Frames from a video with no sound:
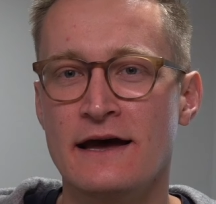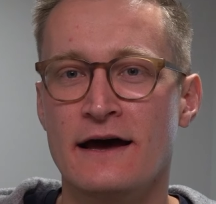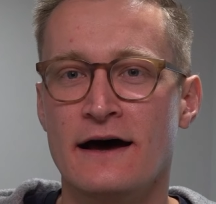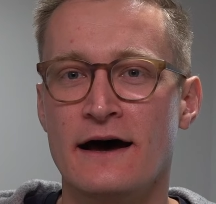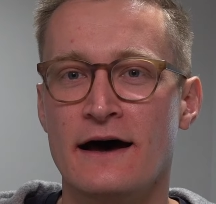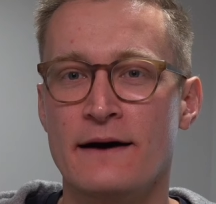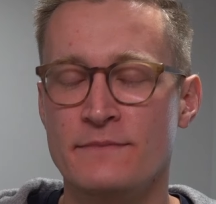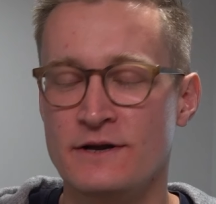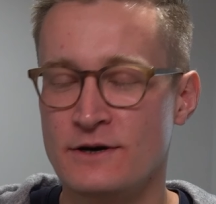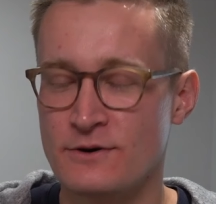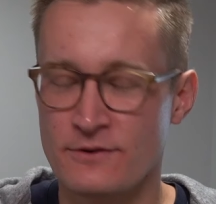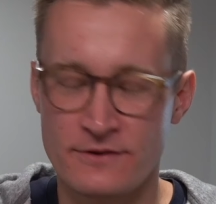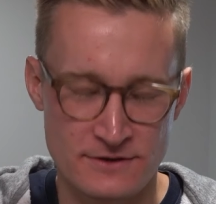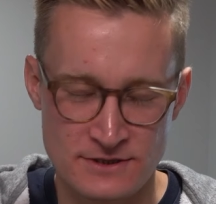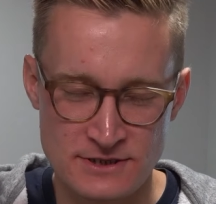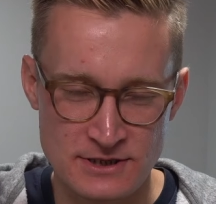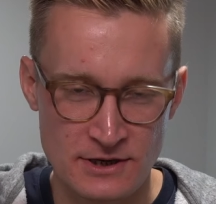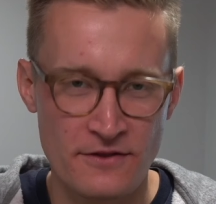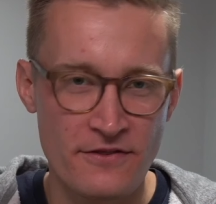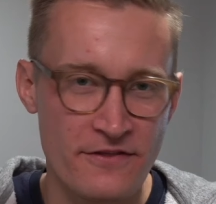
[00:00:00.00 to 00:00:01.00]
They're
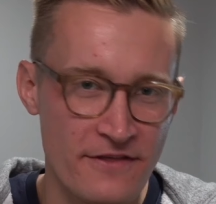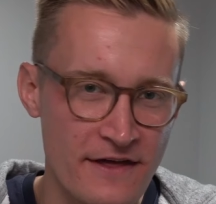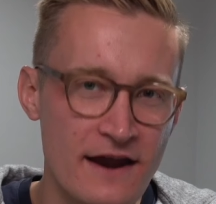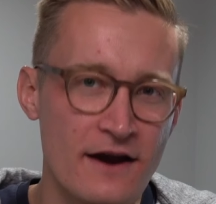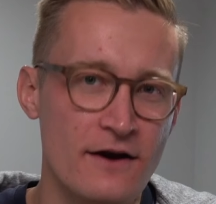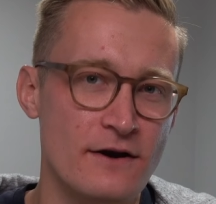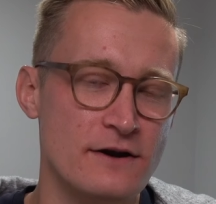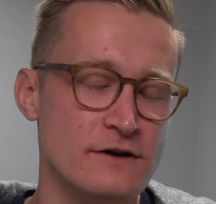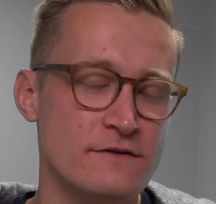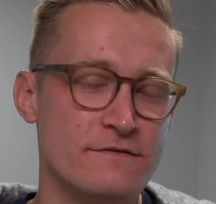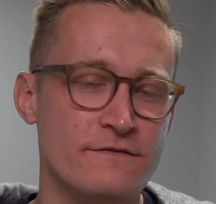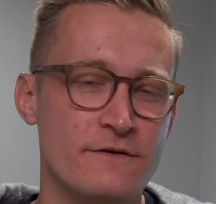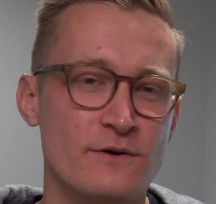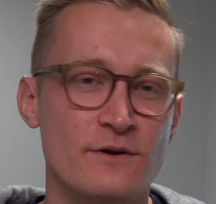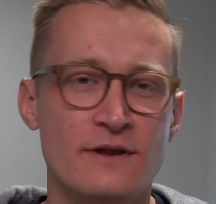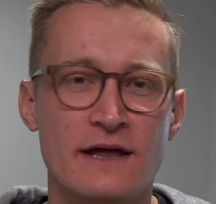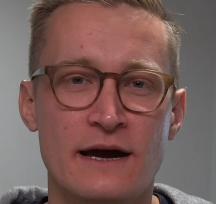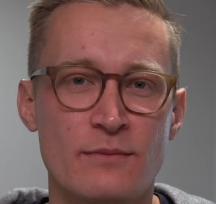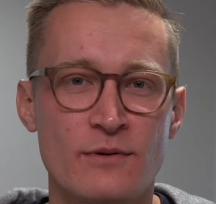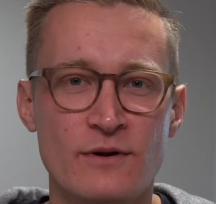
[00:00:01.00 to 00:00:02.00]
still there in your
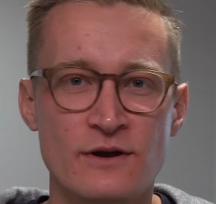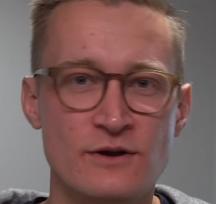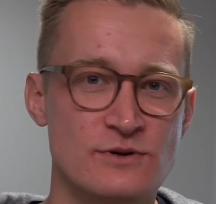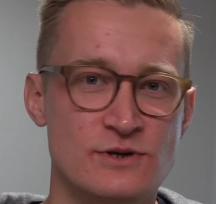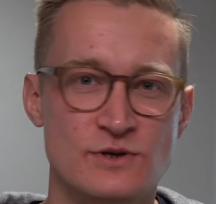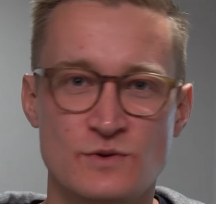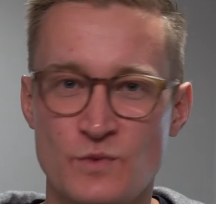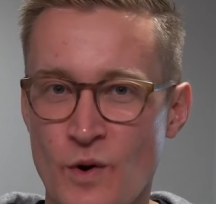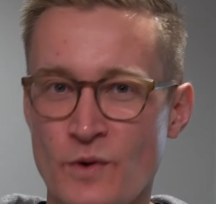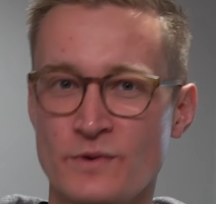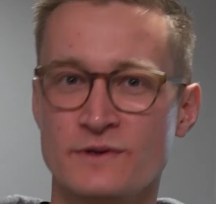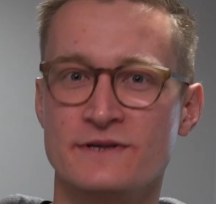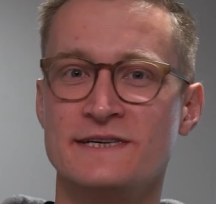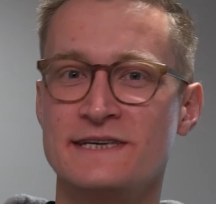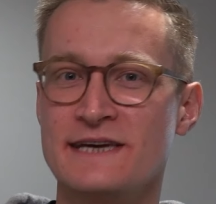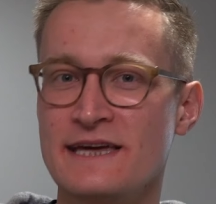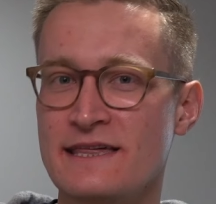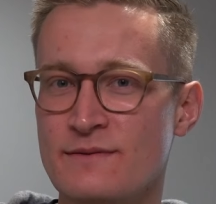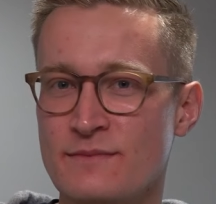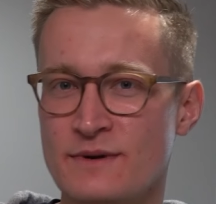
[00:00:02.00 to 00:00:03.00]
photo library. You just won't
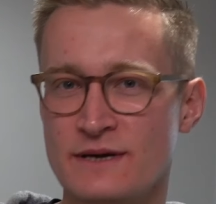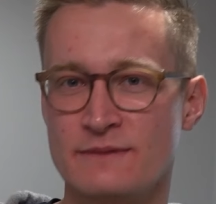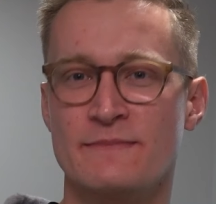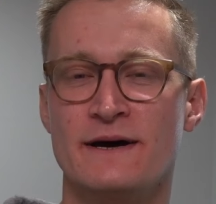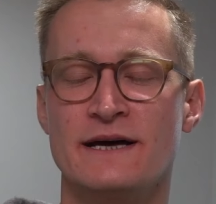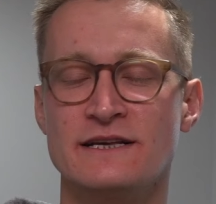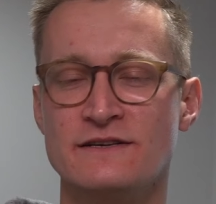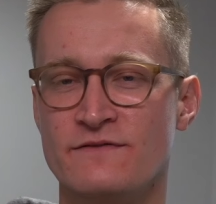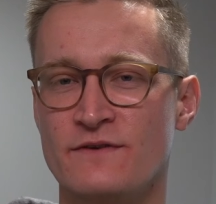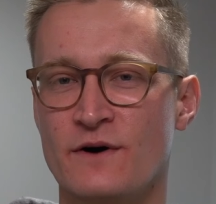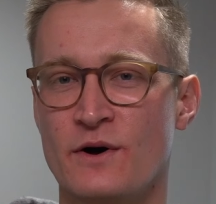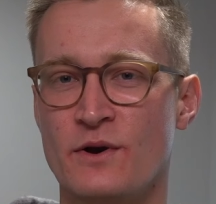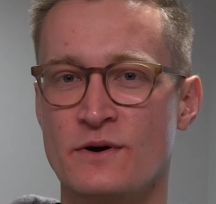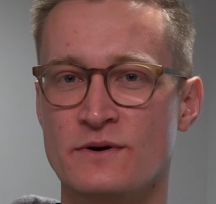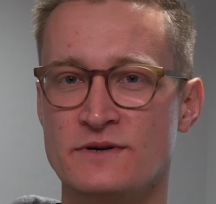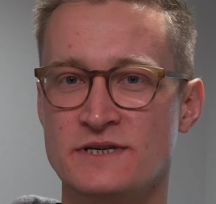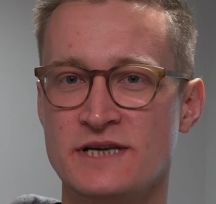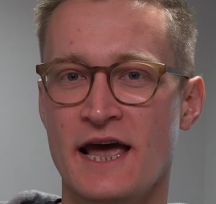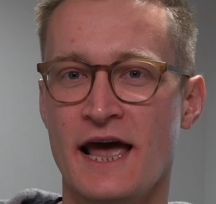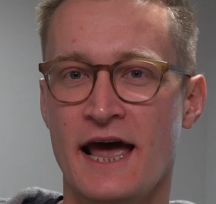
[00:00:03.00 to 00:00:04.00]
see them in
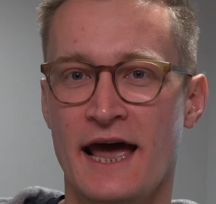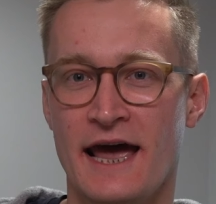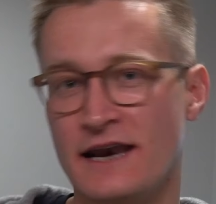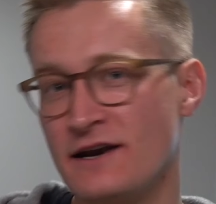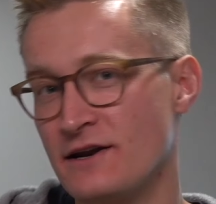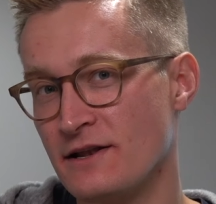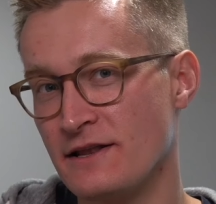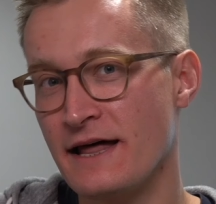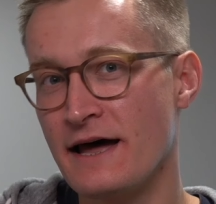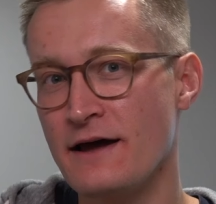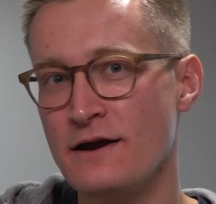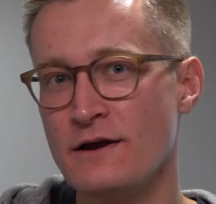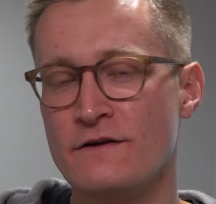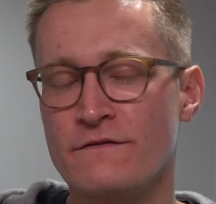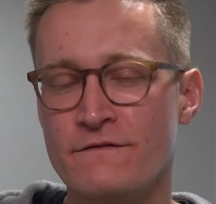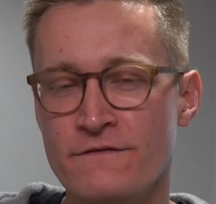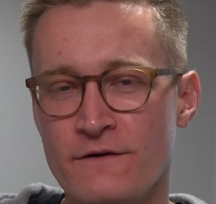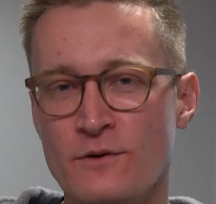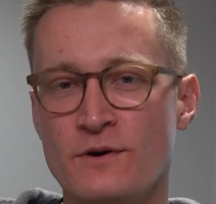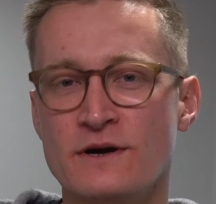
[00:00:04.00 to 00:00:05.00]
BestPhotos, and it'll allow you
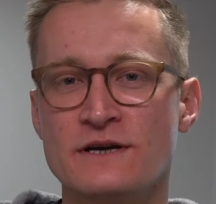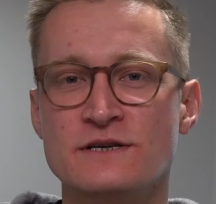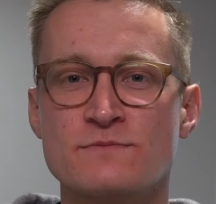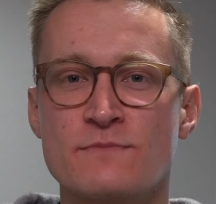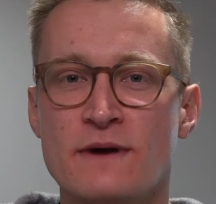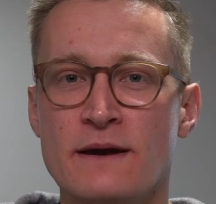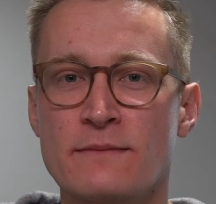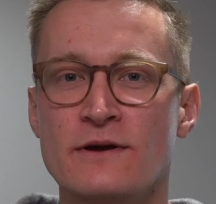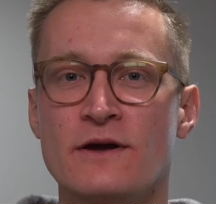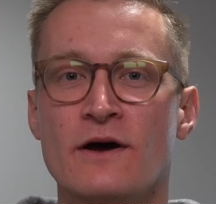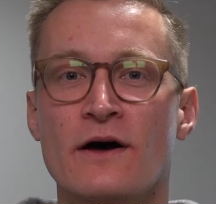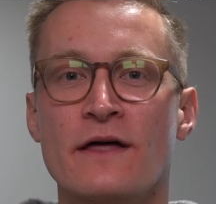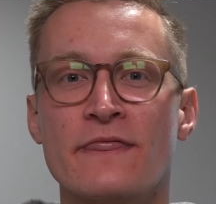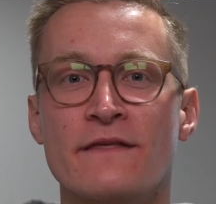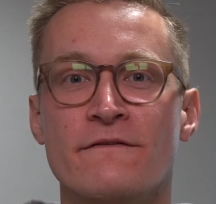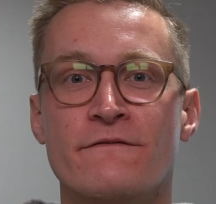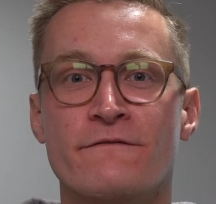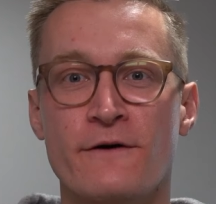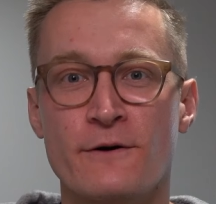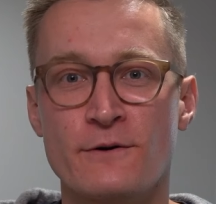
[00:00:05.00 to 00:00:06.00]
to focus maybe on
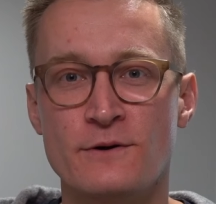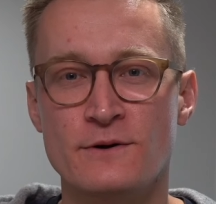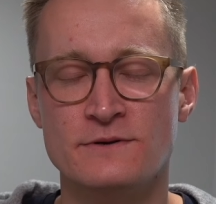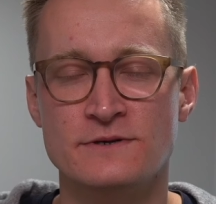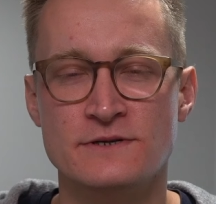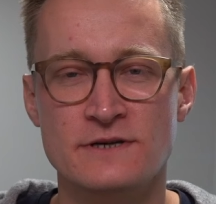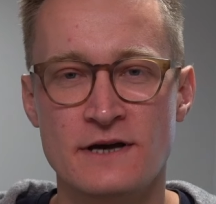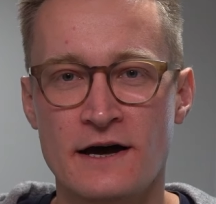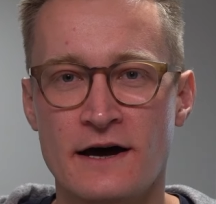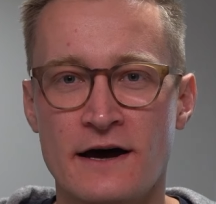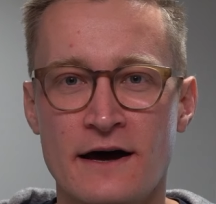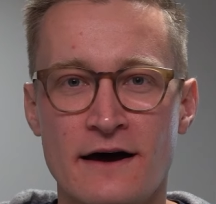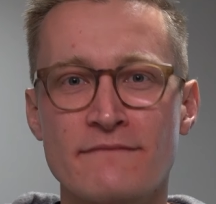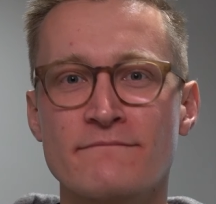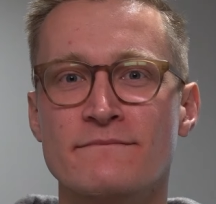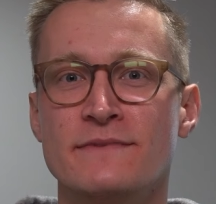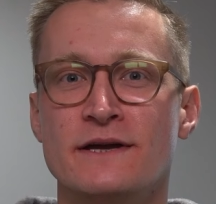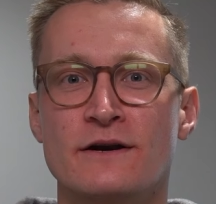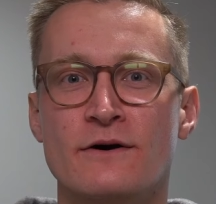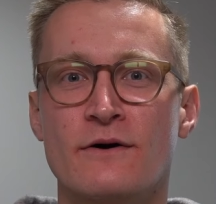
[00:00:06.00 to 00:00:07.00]
the photos,
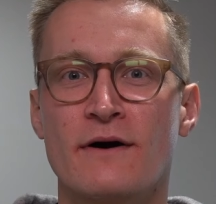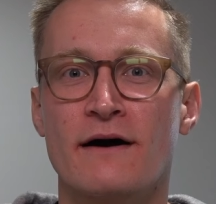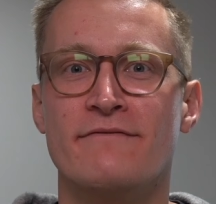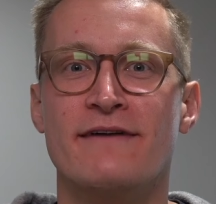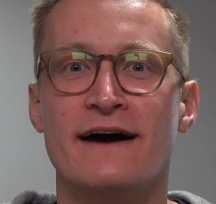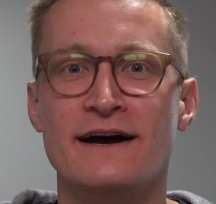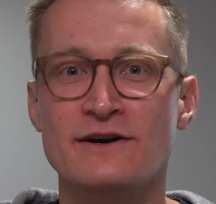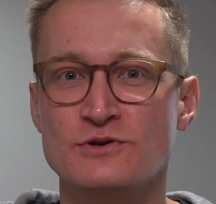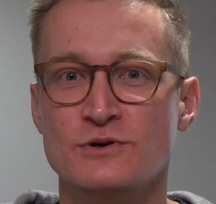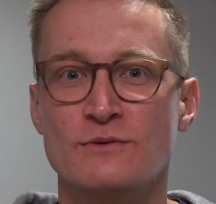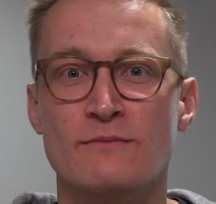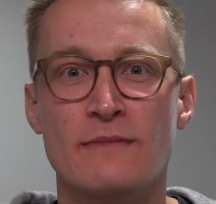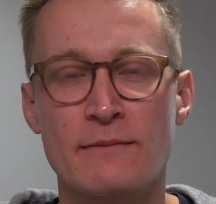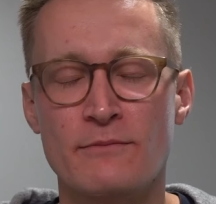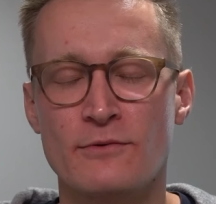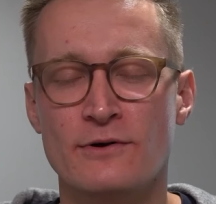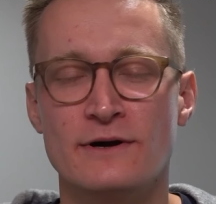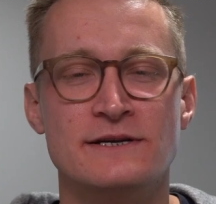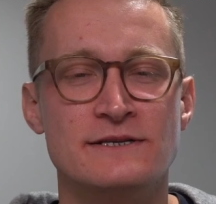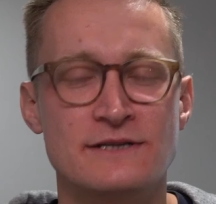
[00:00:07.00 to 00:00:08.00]
of actual
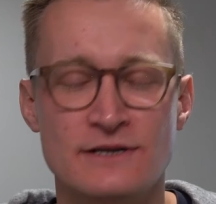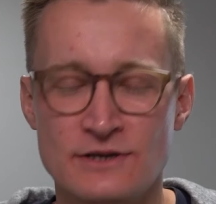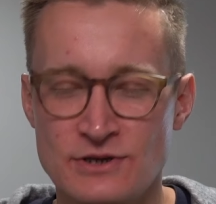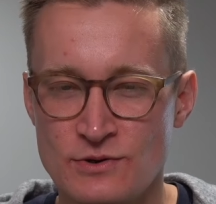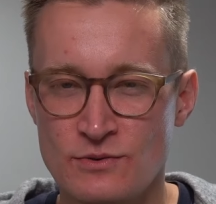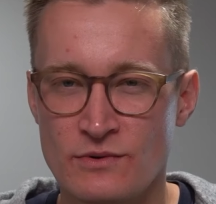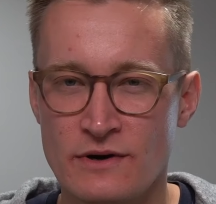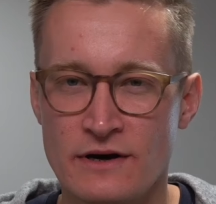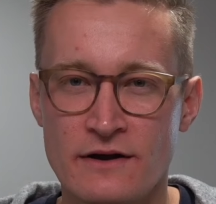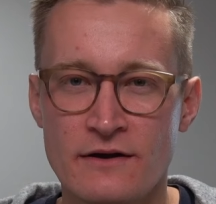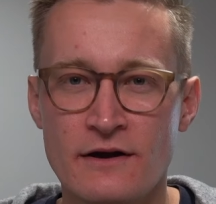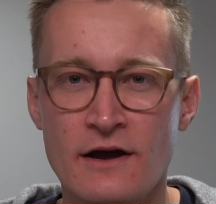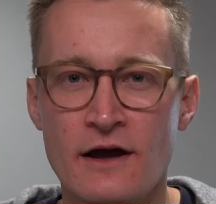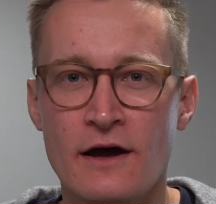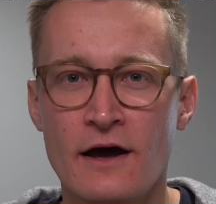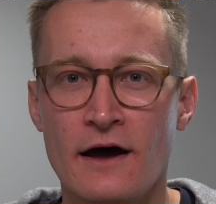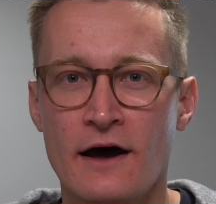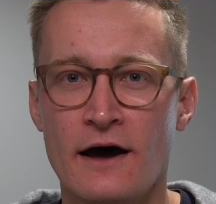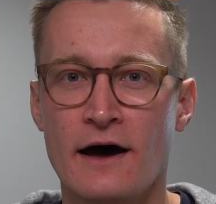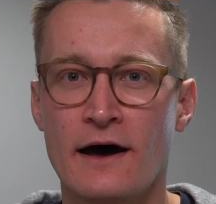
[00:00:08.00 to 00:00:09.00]
memories that you want
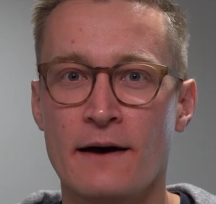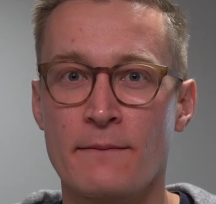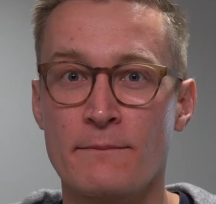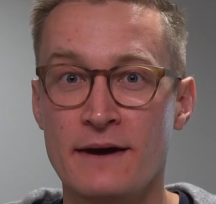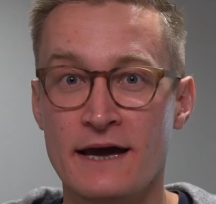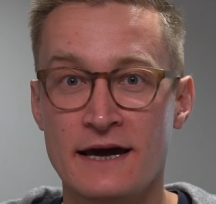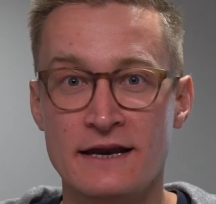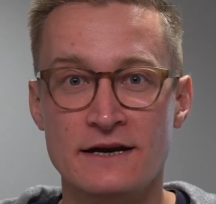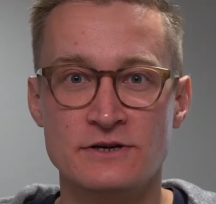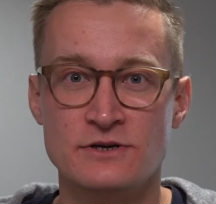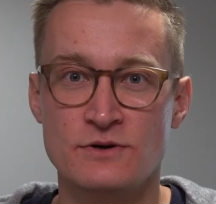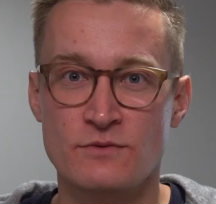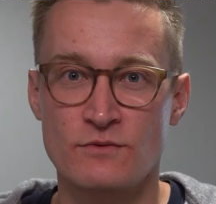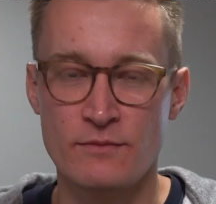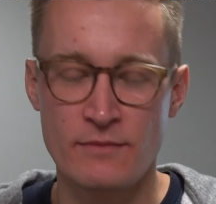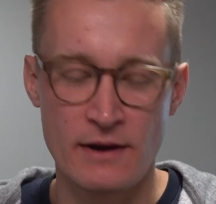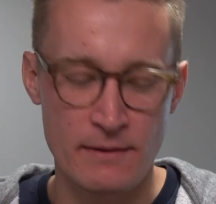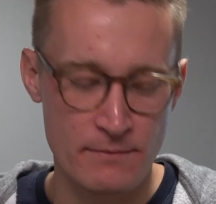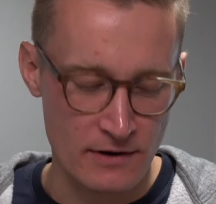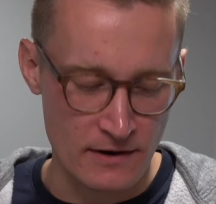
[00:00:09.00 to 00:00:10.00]
to manage and
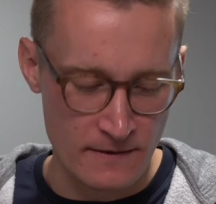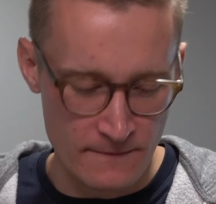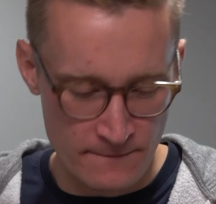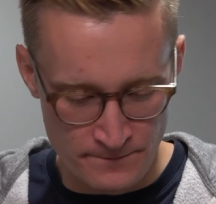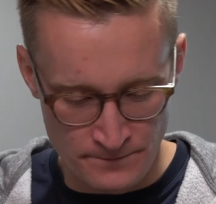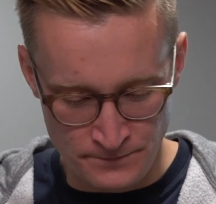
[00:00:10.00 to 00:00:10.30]
remember.